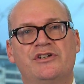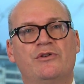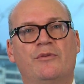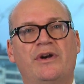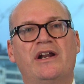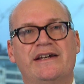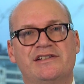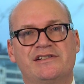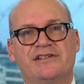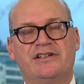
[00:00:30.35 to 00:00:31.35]
to your
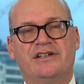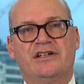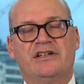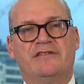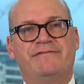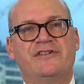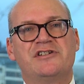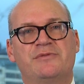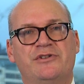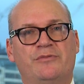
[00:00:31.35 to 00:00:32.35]
place, that
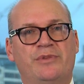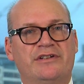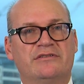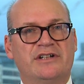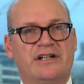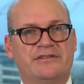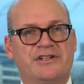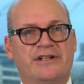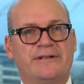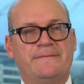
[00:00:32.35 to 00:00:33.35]
fits with your political
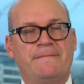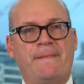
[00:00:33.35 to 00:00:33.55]
culture.